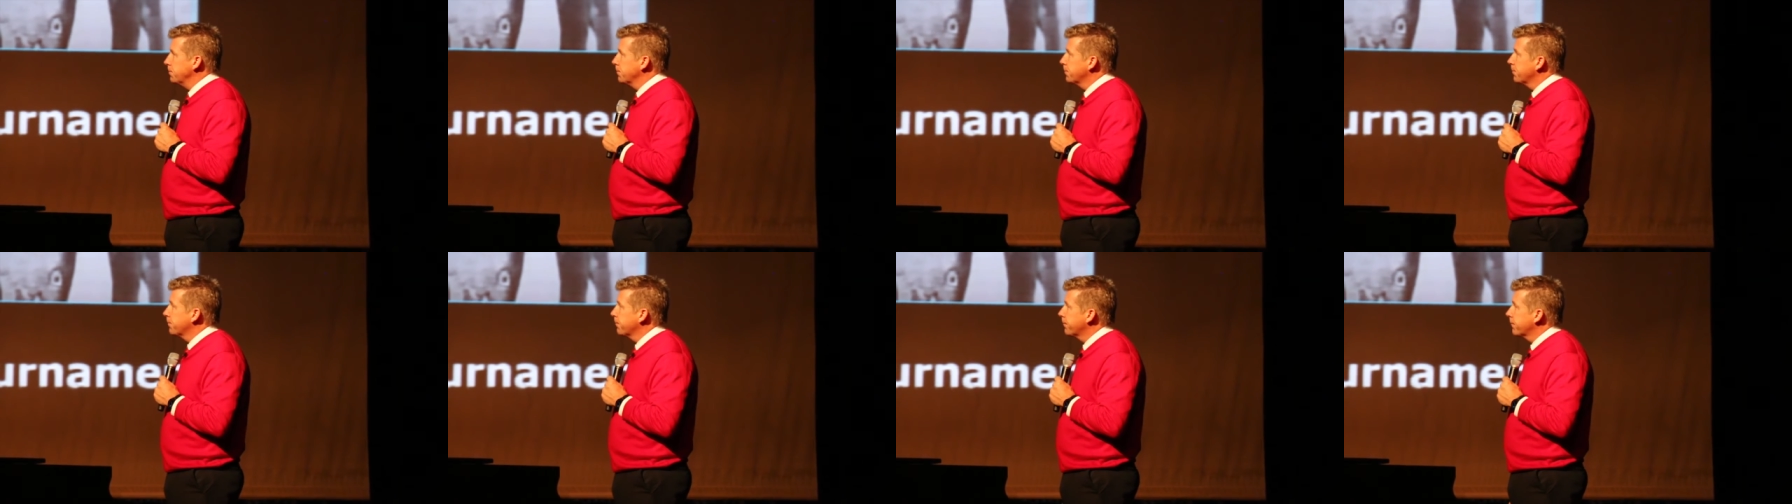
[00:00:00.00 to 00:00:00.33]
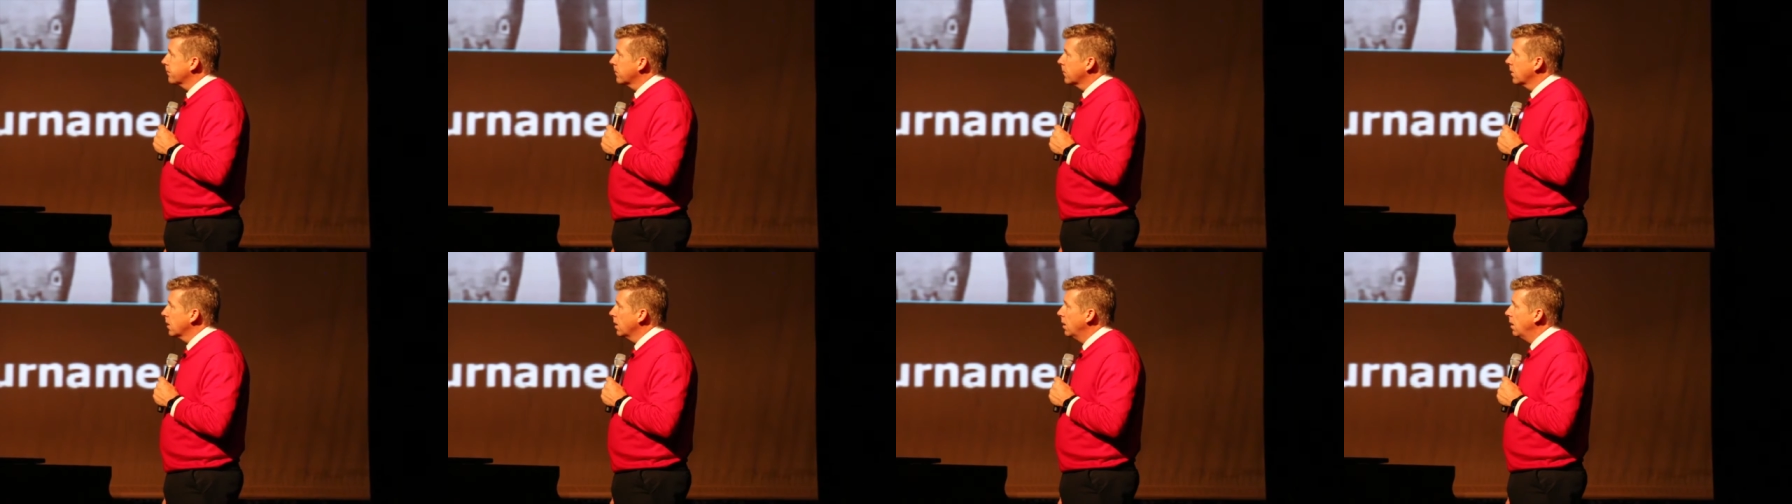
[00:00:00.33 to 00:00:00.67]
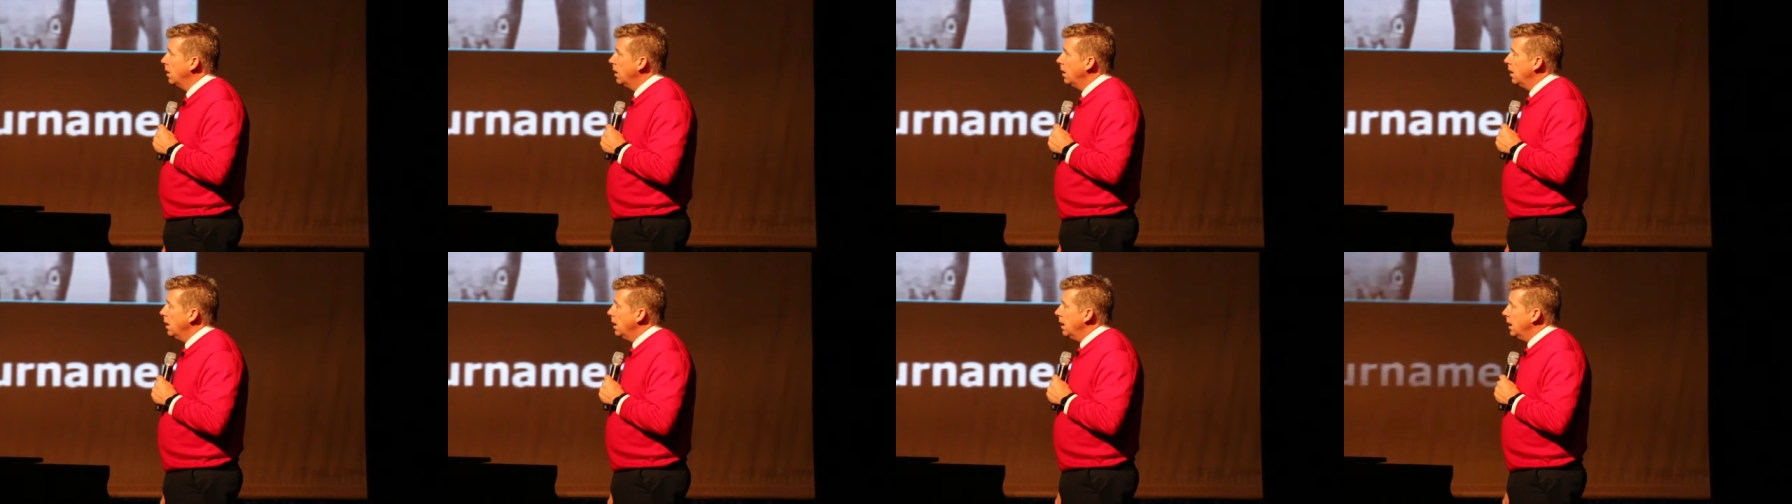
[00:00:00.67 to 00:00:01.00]

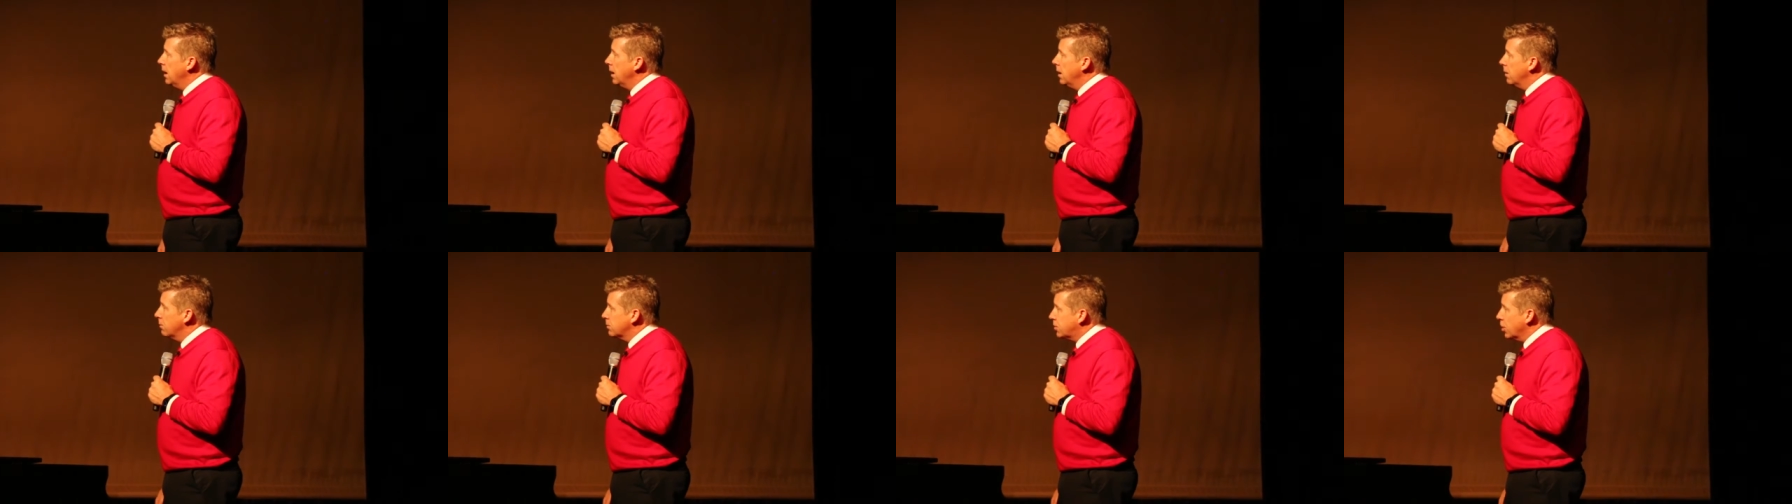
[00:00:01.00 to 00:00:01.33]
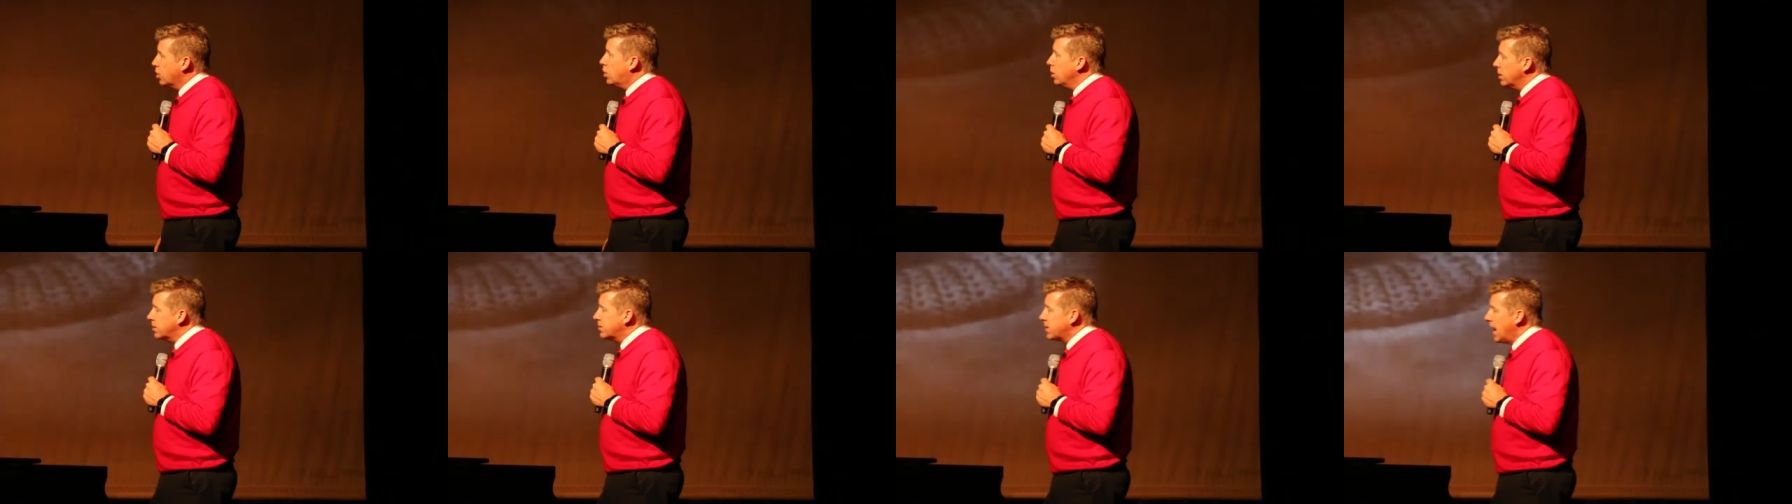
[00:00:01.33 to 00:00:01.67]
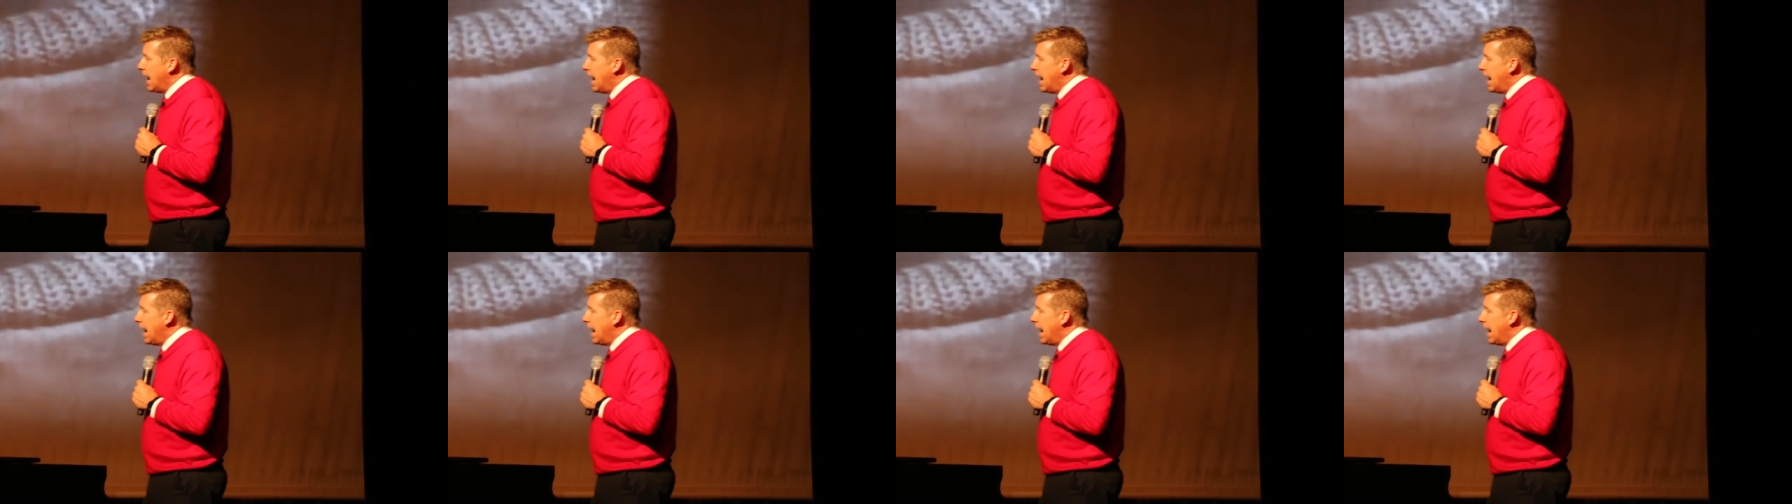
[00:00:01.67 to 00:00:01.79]
It was a good